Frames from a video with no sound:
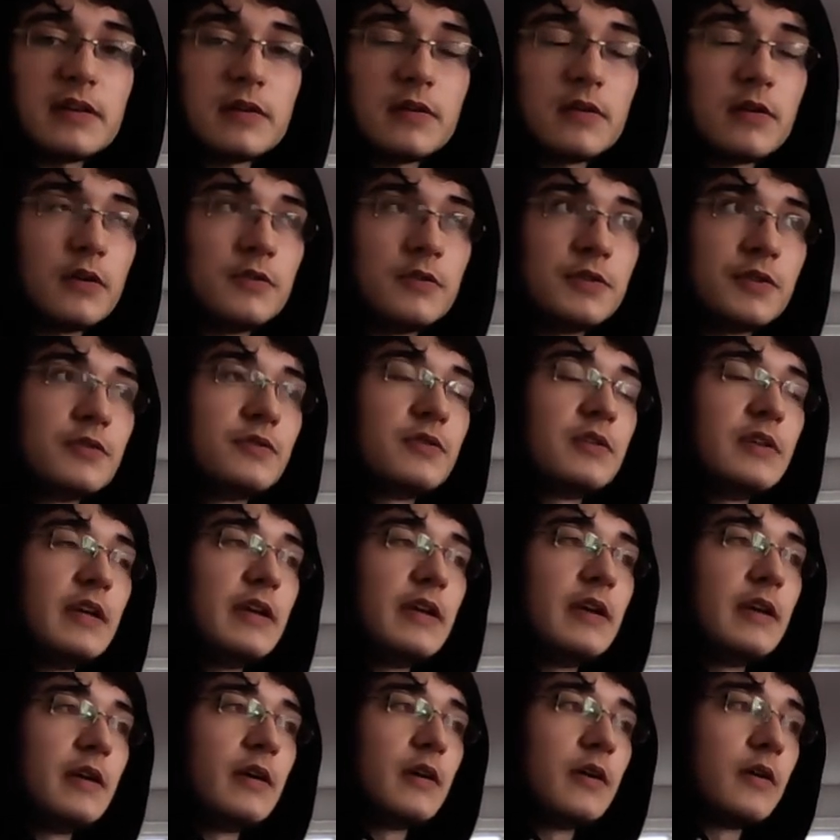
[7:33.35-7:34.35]
on
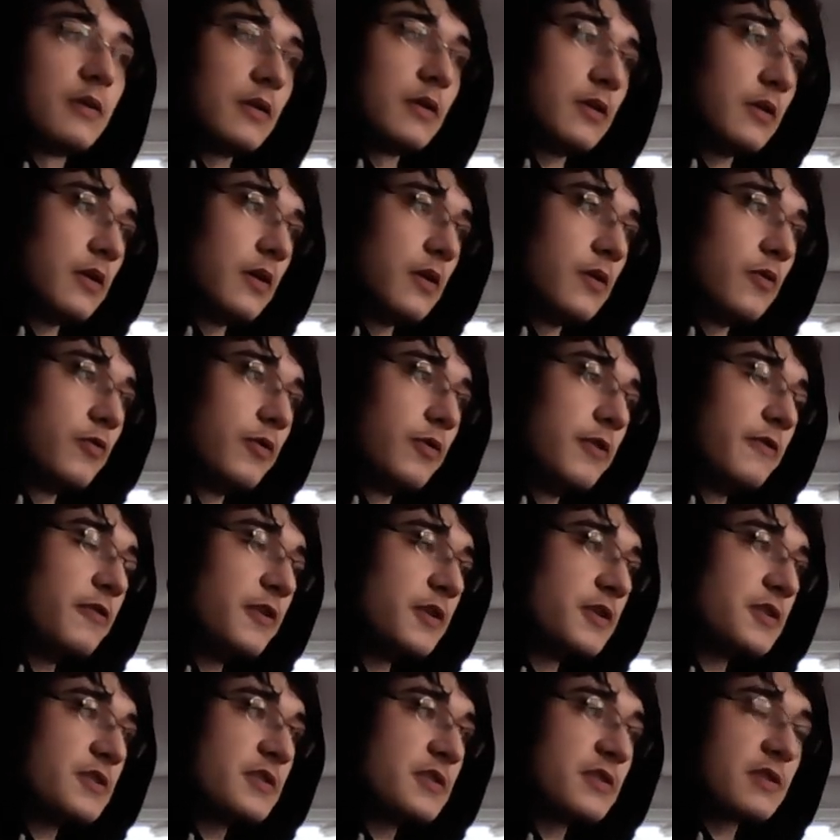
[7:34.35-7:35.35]
the
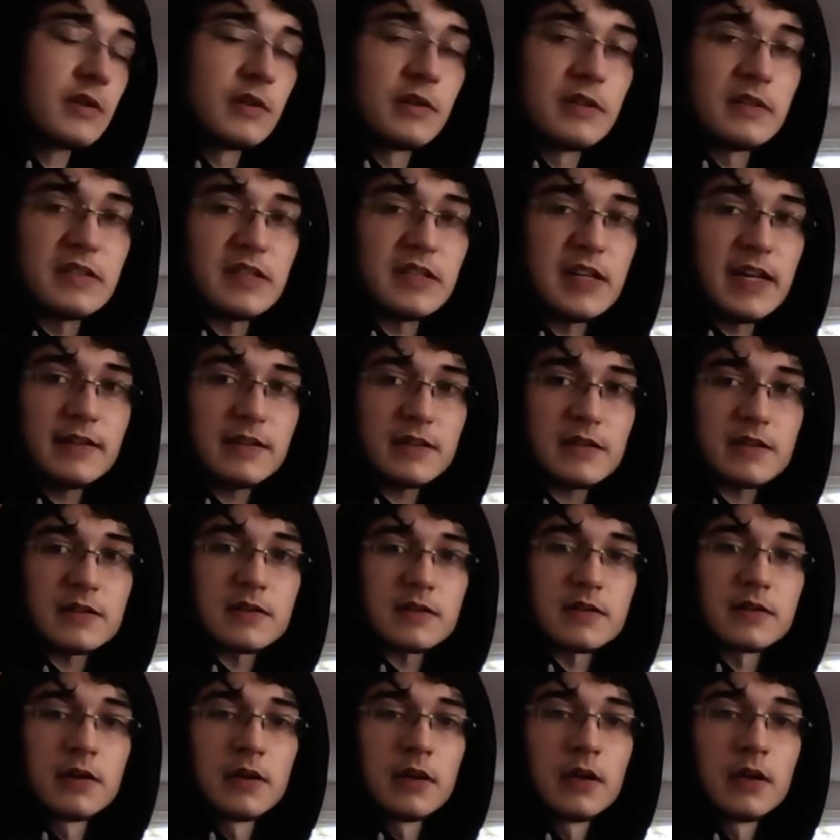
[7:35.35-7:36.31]
reverse sense.